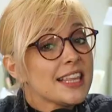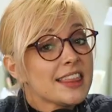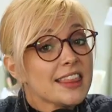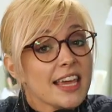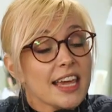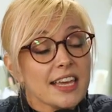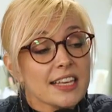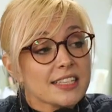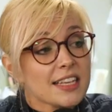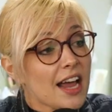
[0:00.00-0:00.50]

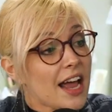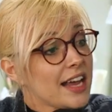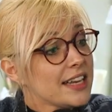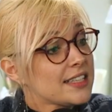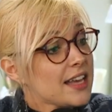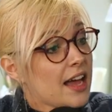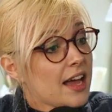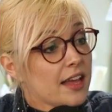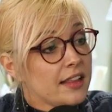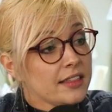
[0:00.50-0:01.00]
thing is guys
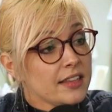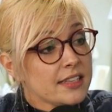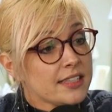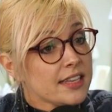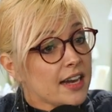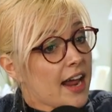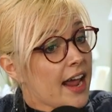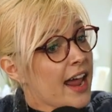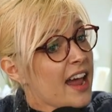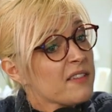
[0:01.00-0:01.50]
i
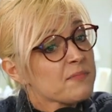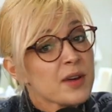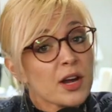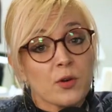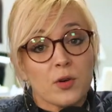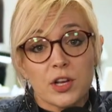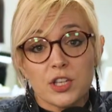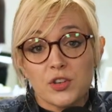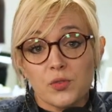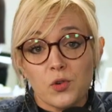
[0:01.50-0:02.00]
listen i have my
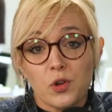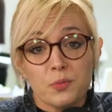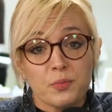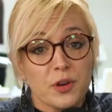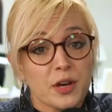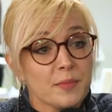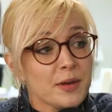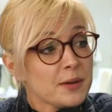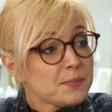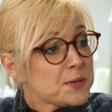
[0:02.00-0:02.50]
crunchyroll
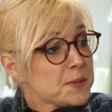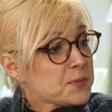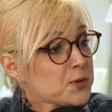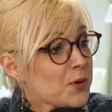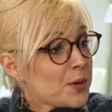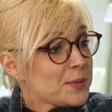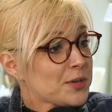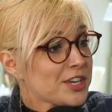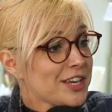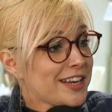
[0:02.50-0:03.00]
premium
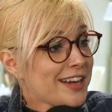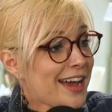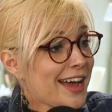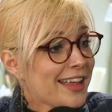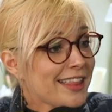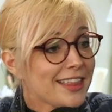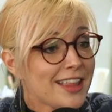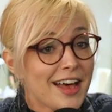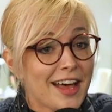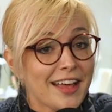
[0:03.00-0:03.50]
subscription i,
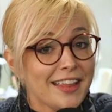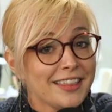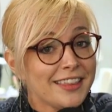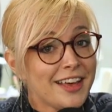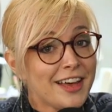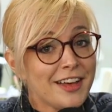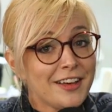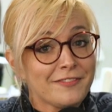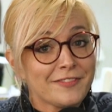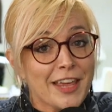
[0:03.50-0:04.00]
I
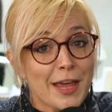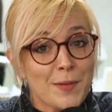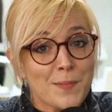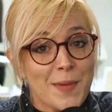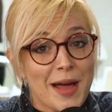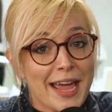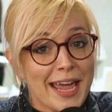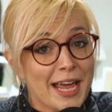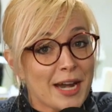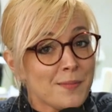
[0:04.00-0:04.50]
love getting
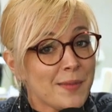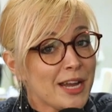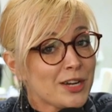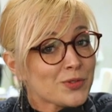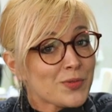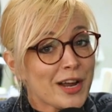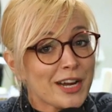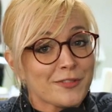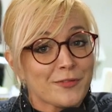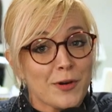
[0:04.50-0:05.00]
my anime
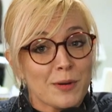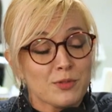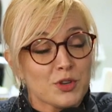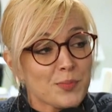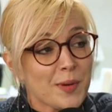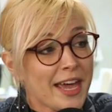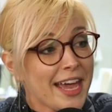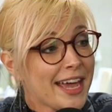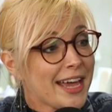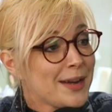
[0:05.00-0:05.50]
direct from
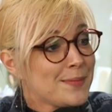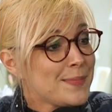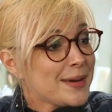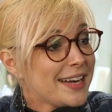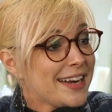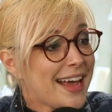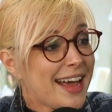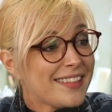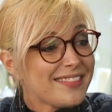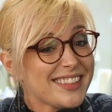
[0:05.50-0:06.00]
japan
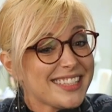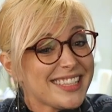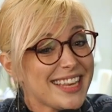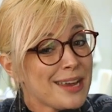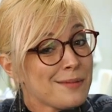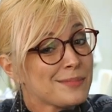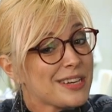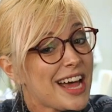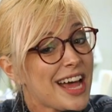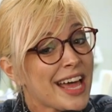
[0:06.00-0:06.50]
but at the
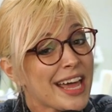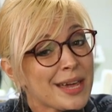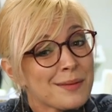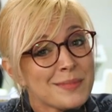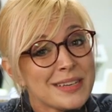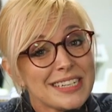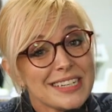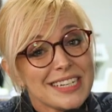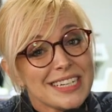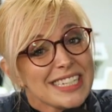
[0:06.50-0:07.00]
same time